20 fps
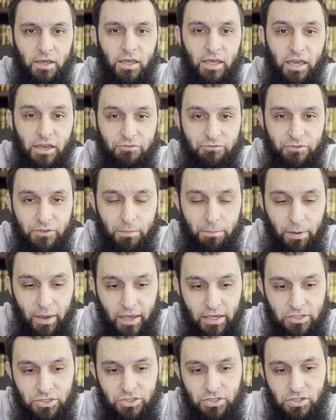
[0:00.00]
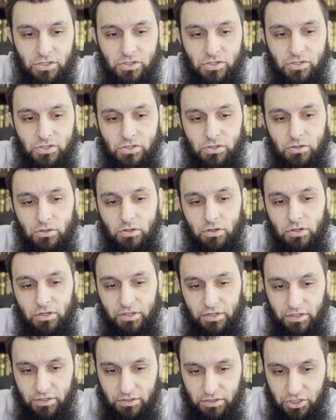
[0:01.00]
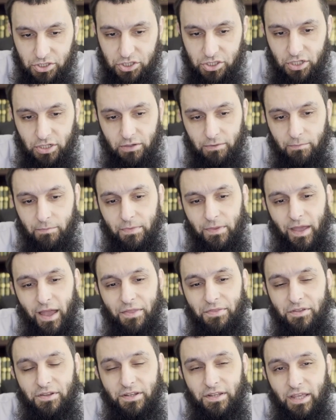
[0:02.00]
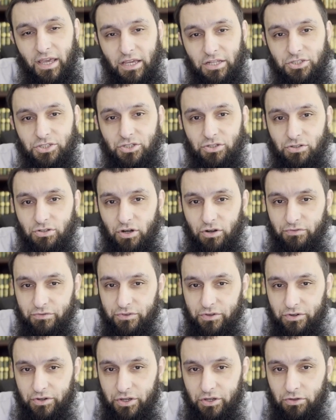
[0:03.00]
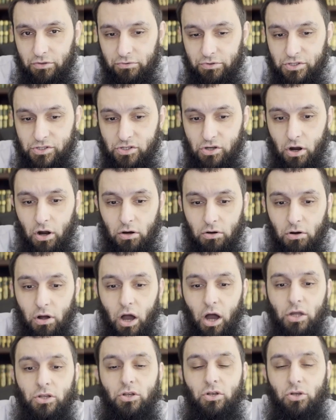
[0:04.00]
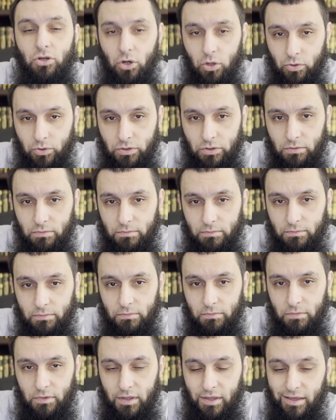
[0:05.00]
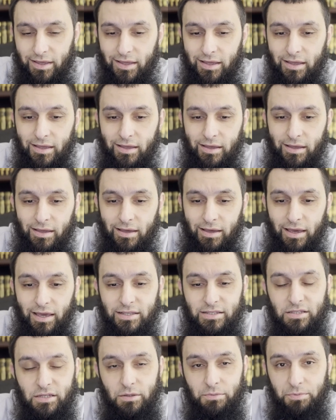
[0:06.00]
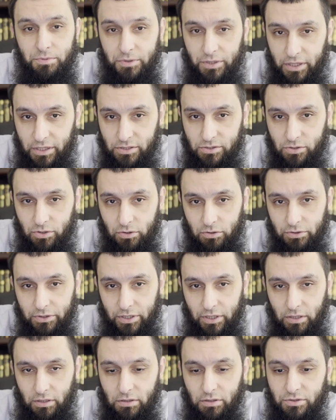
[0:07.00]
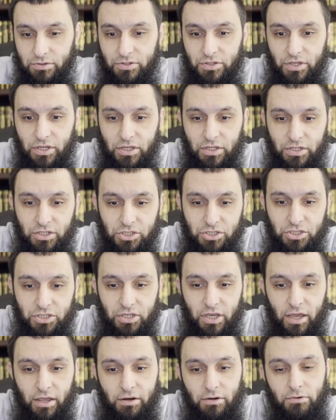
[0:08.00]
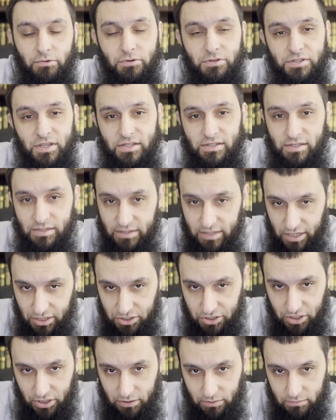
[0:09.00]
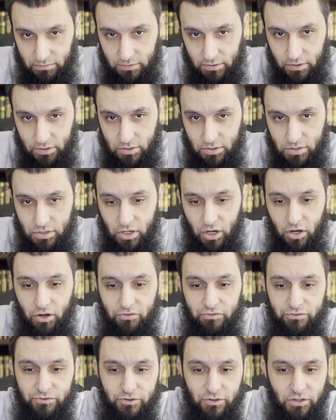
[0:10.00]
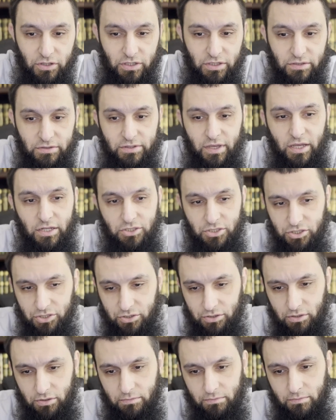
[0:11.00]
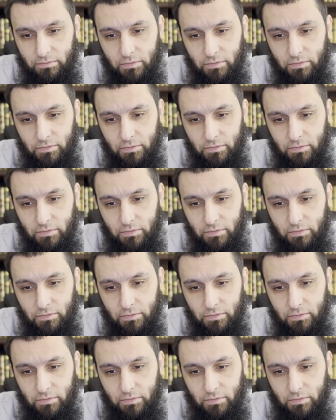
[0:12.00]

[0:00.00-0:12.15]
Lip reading: If the patient's condition and the nature of their illness are unknown, it's obligatory to initiate resuscitation to avert danger